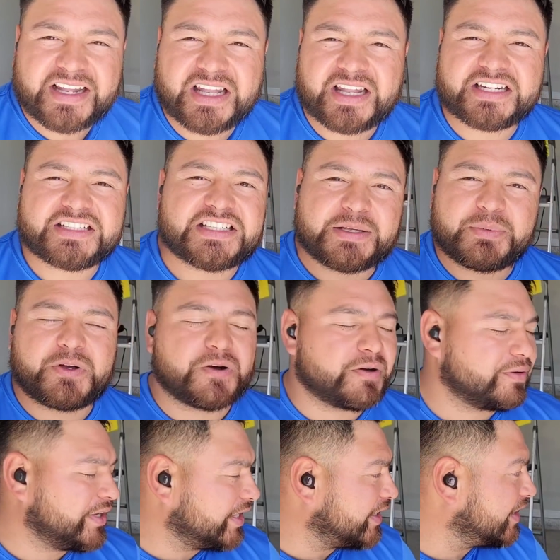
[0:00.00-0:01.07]
let's keep
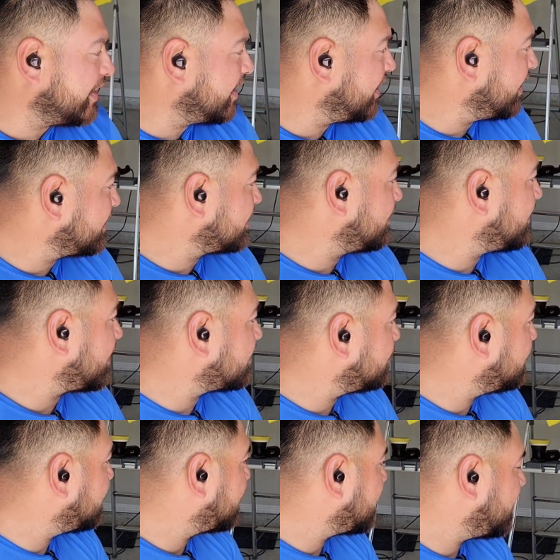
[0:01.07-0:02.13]
going. Let's get back to
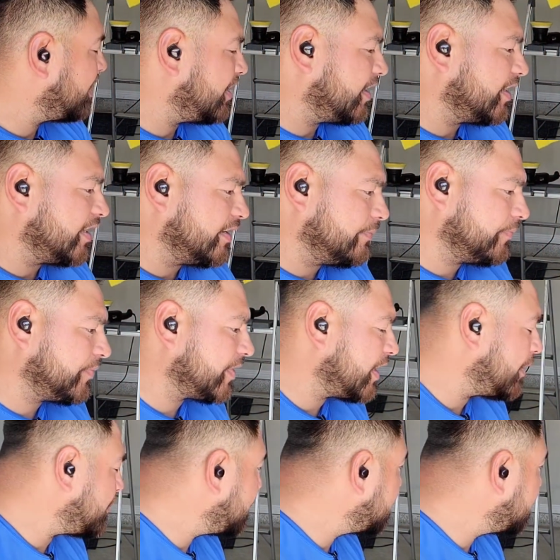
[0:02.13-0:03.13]
work. I'm